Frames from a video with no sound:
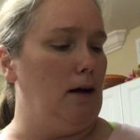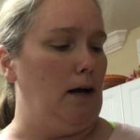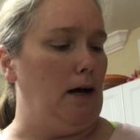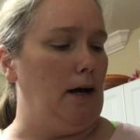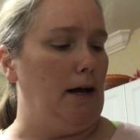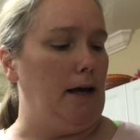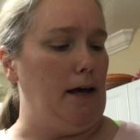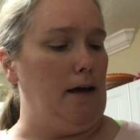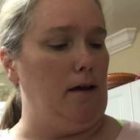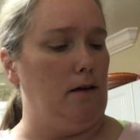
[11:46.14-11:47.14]

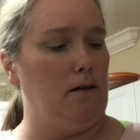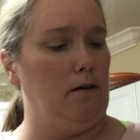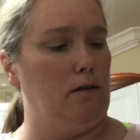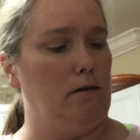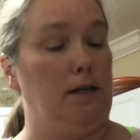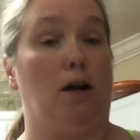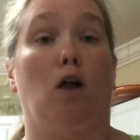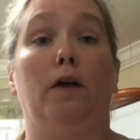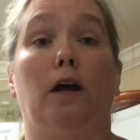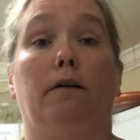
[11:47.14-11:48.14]
I did
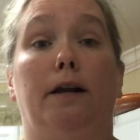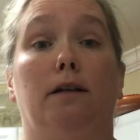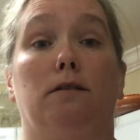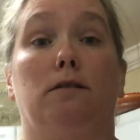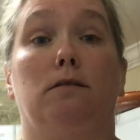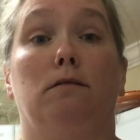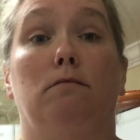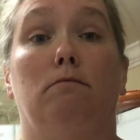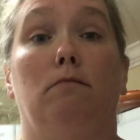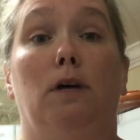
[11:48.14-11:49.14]
all the ingredients
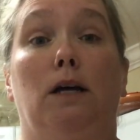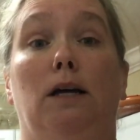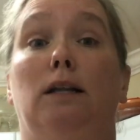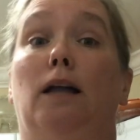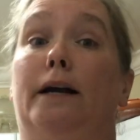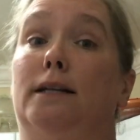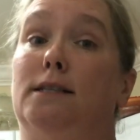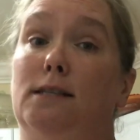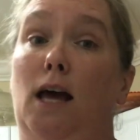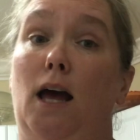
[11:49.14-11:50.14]
like it
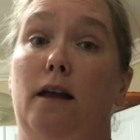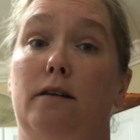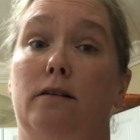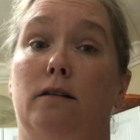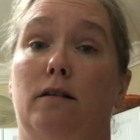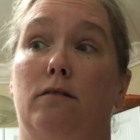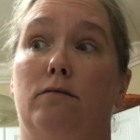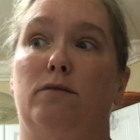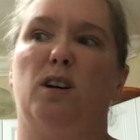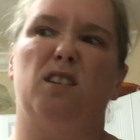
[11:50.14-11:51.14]
said
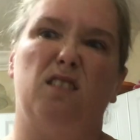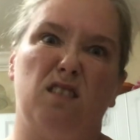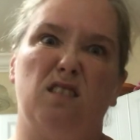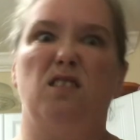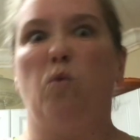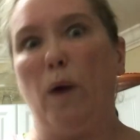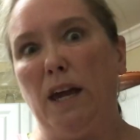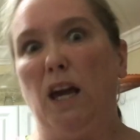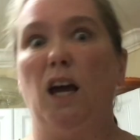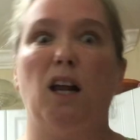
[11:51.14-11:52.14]
versus
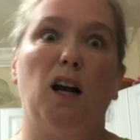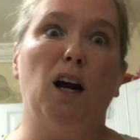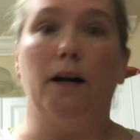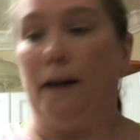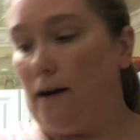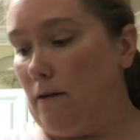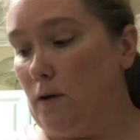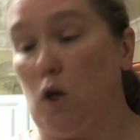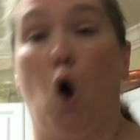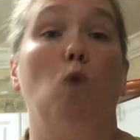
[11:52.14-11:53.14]
tweaking it here and there, and there
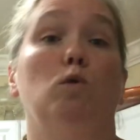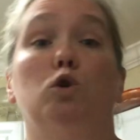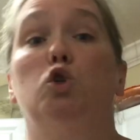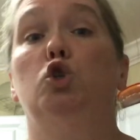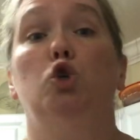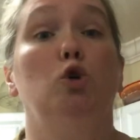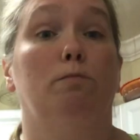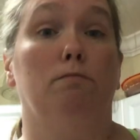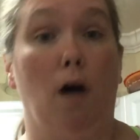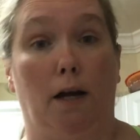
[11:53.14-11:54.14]
was almost too
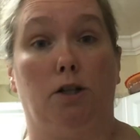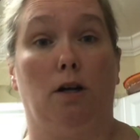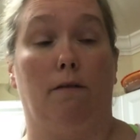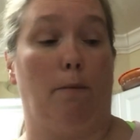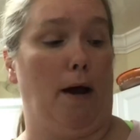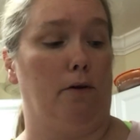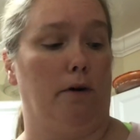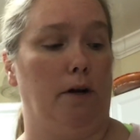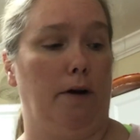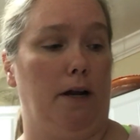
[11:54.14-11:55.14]
much of the powder
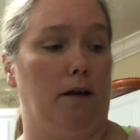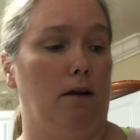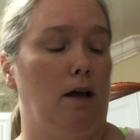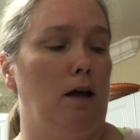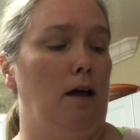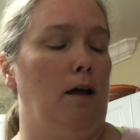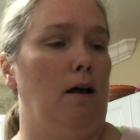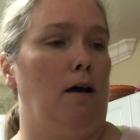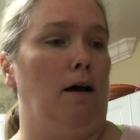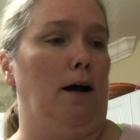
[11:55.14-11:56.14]
ingredient
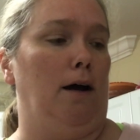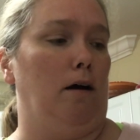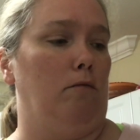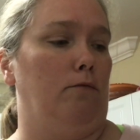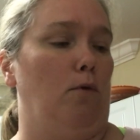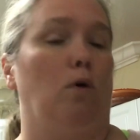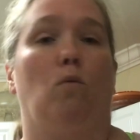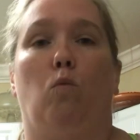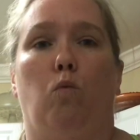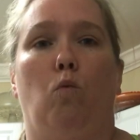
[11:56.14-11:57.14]
for
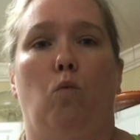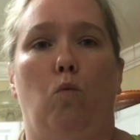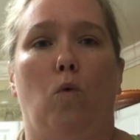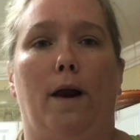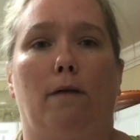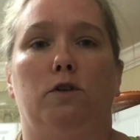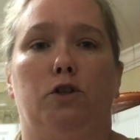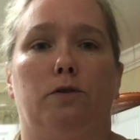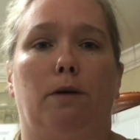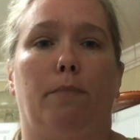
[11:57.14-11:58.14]
what I was
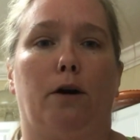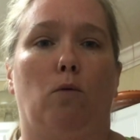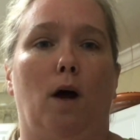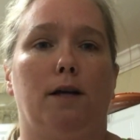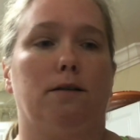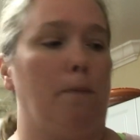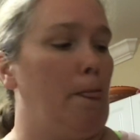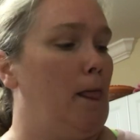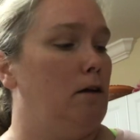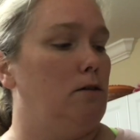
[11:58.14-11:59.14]
using butter-wise.
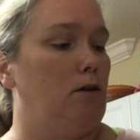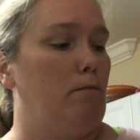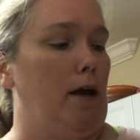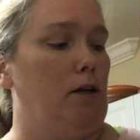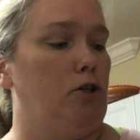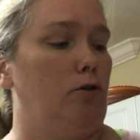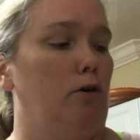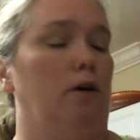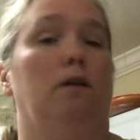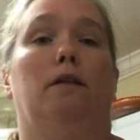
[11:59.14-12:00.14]
So make
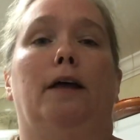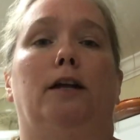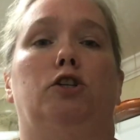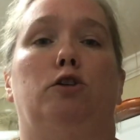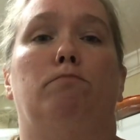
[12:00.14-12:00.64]
sure that you